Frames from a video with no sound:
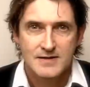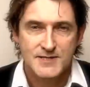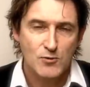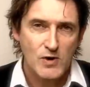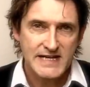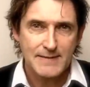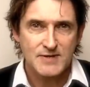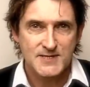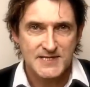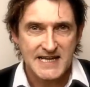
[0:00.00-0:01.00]
So what
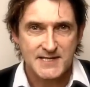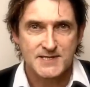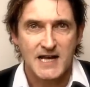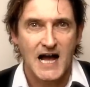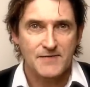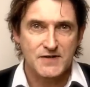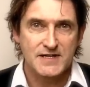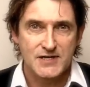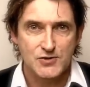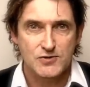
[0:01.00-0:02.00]
happens next after the
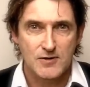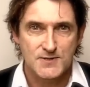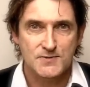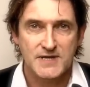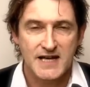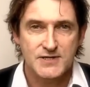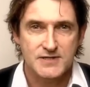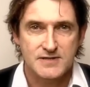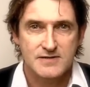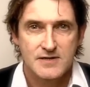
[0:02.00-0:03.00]
initial
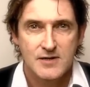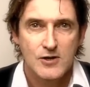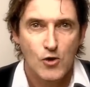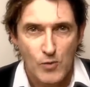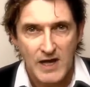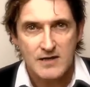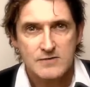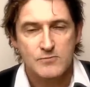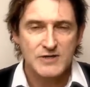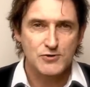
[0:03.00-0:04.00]
consultation?
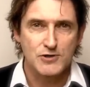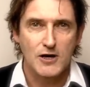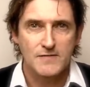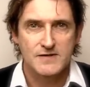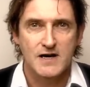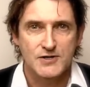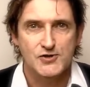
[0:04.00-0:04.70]
Well, we do an overnight